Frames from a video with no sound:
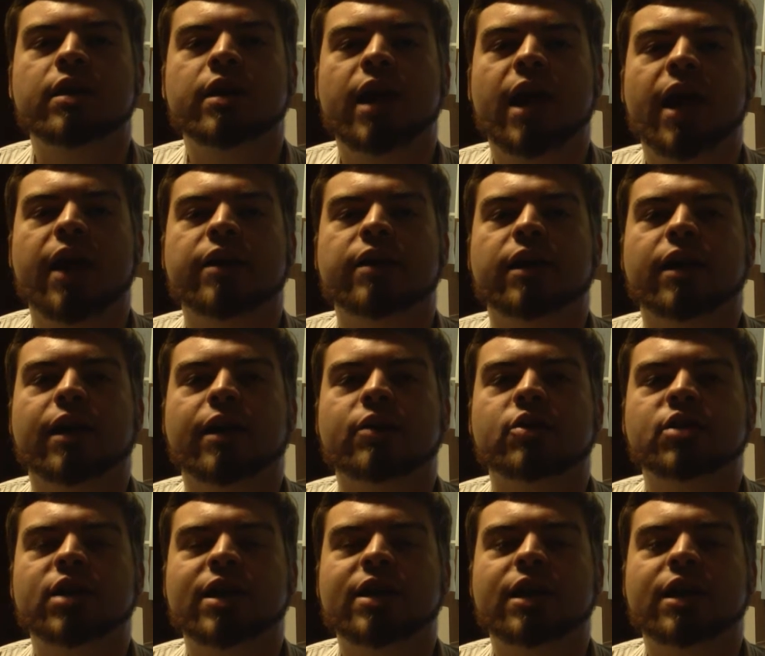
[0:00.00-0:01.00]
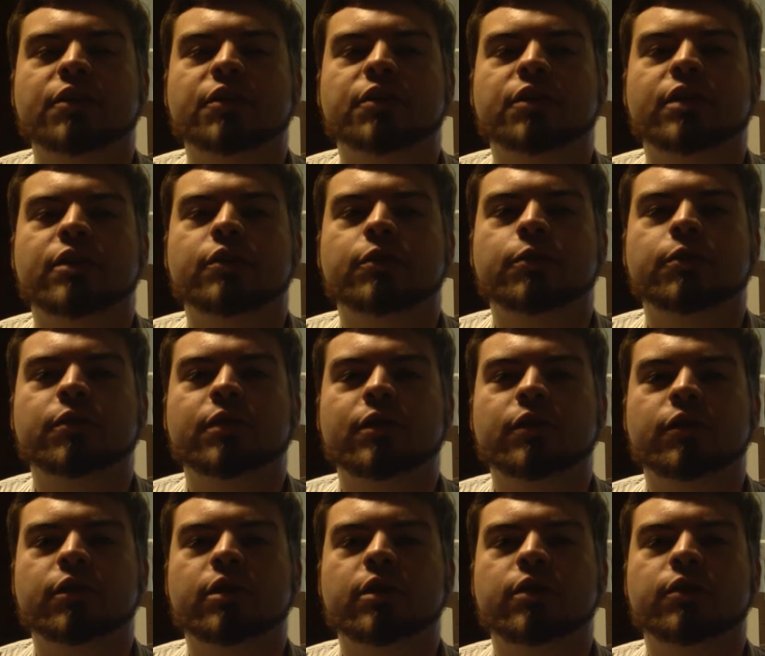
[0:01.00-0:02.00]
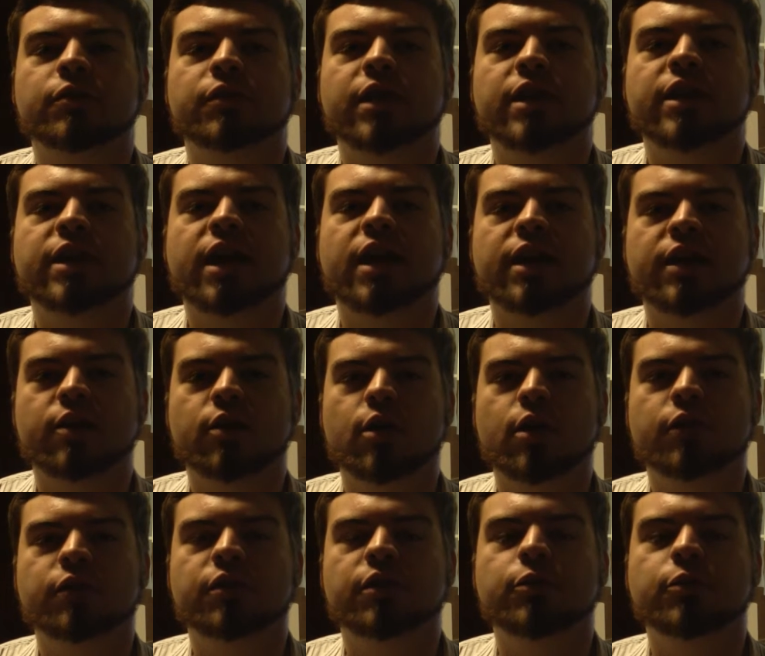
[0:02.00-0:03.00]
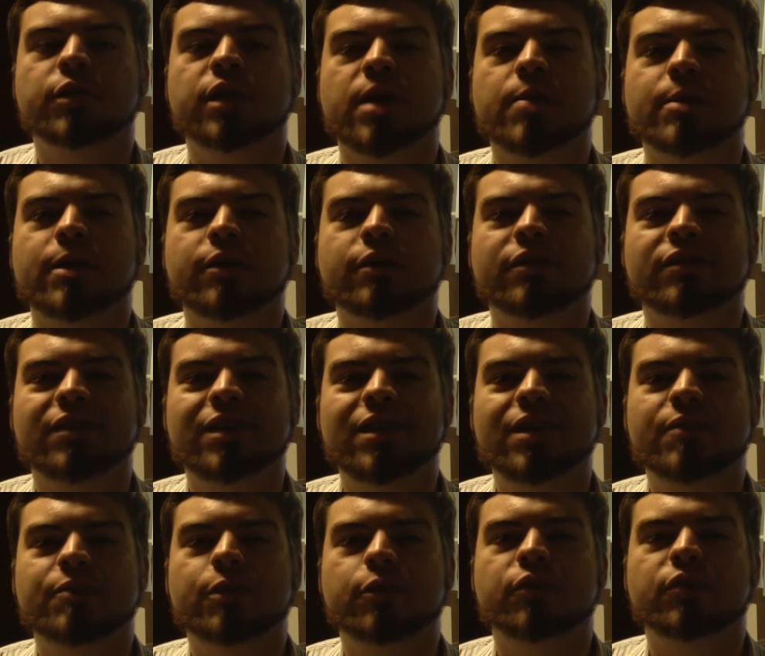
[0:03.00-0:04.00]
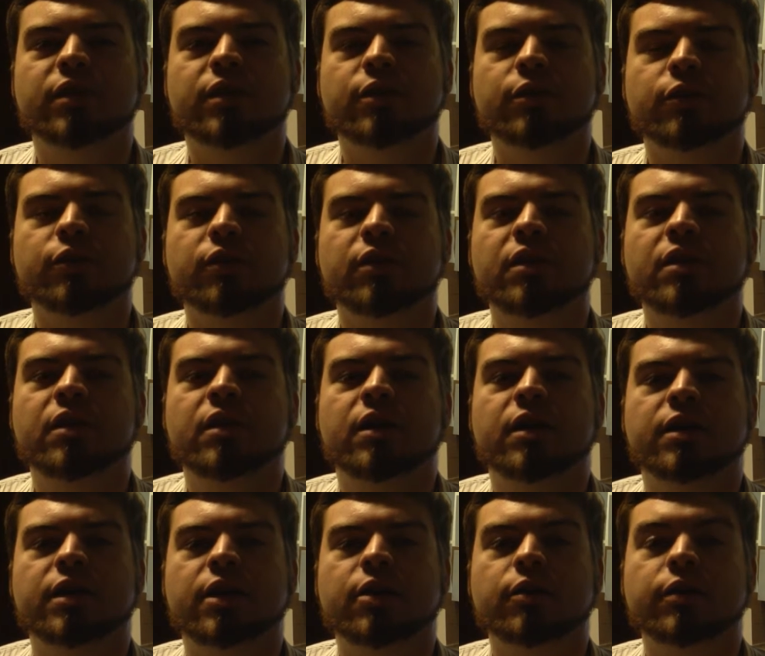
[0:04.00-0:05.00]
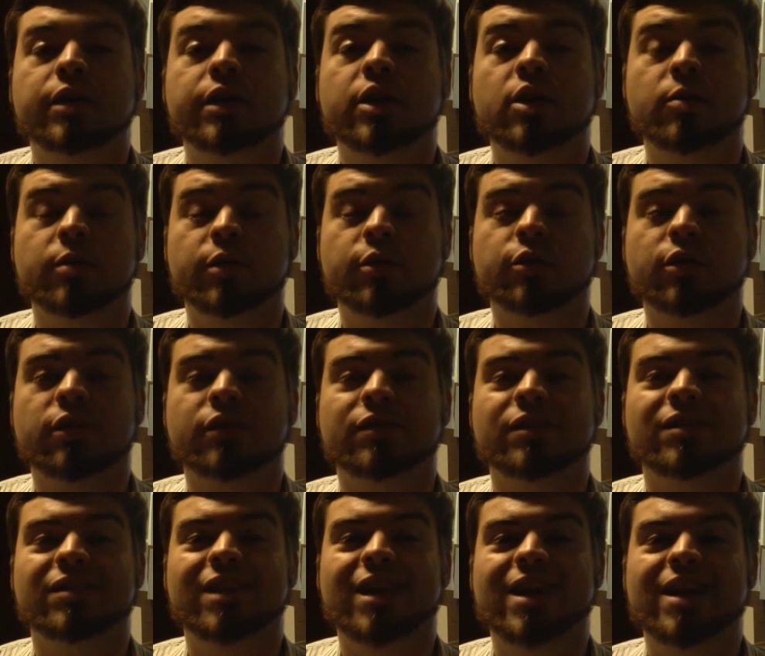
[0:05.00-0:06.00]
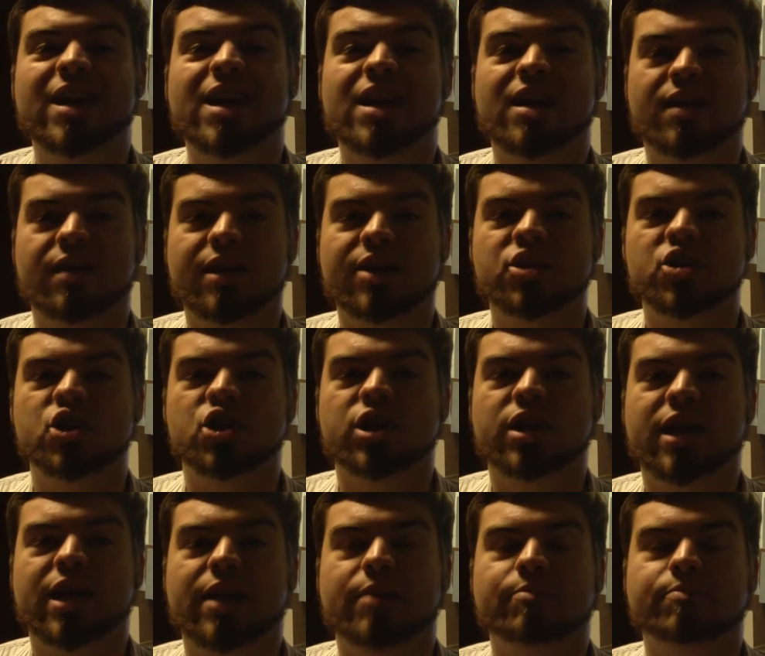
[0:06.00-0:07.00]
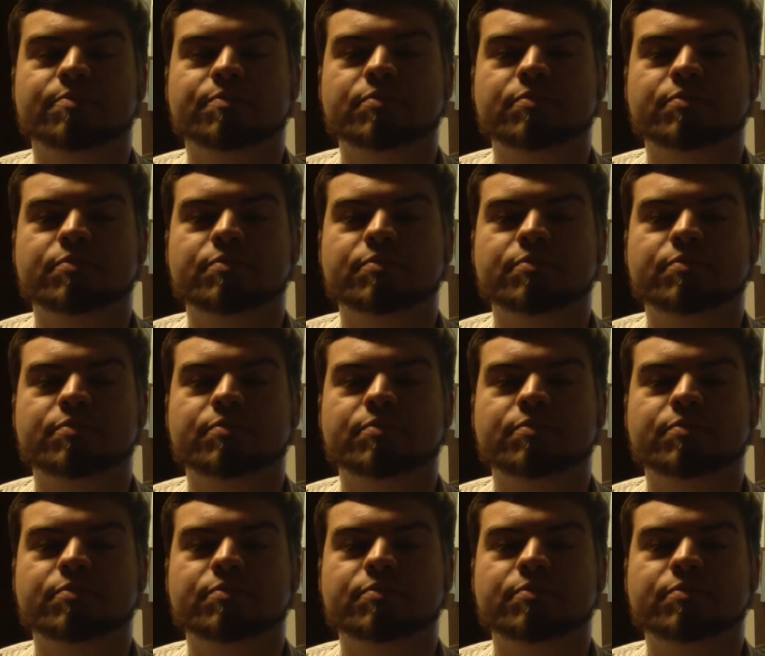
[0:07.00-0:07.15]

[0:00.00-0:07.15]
And Chad talk to Secretary of State Connie Lawson, who came out to see the vote centers, not only here but across the state on Election Day.